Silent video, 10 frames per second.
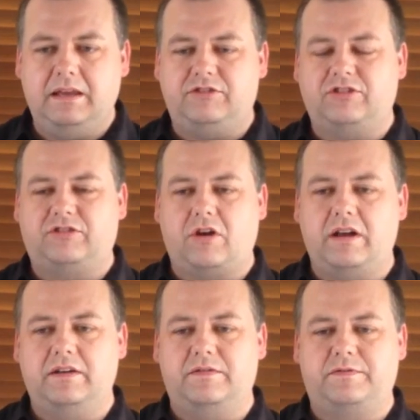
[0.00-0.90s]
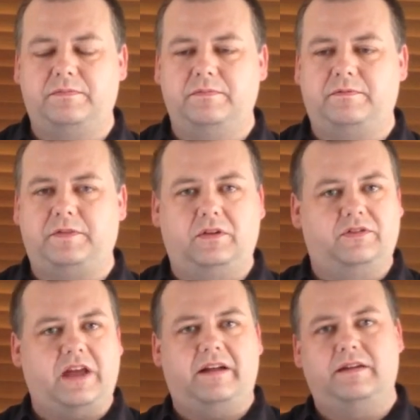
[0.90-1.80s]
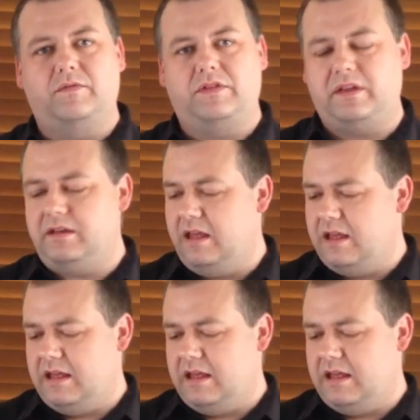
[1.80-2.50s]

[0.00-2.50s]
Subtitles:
It just kind of fills out everything.